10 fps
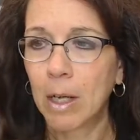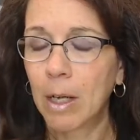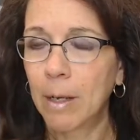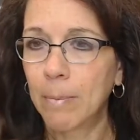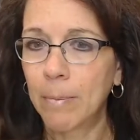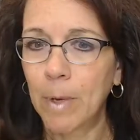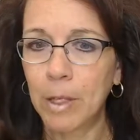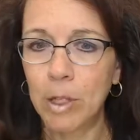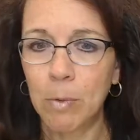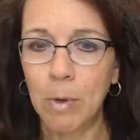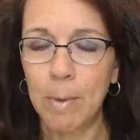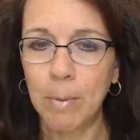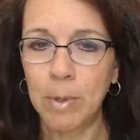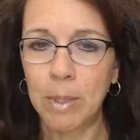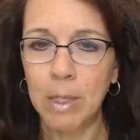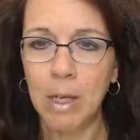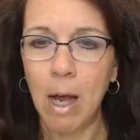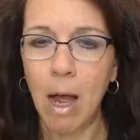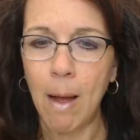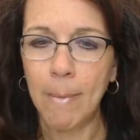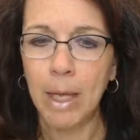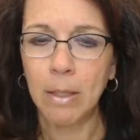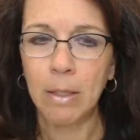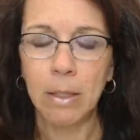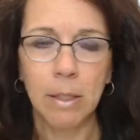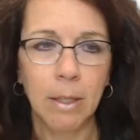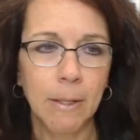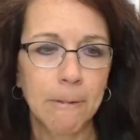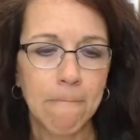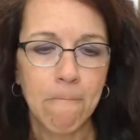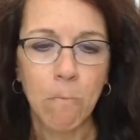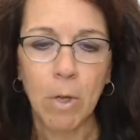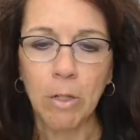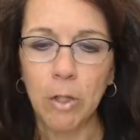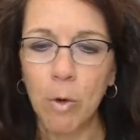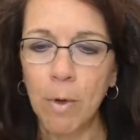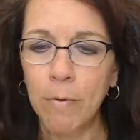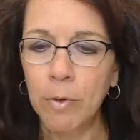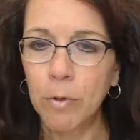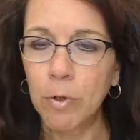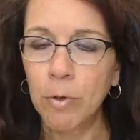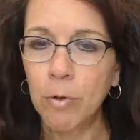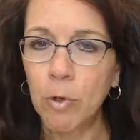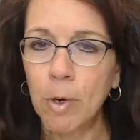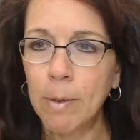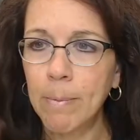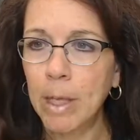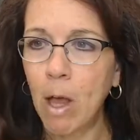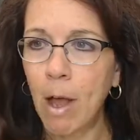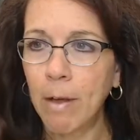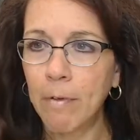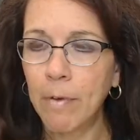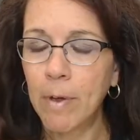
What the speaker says: I just want to be able to see comments. So if you do join me live,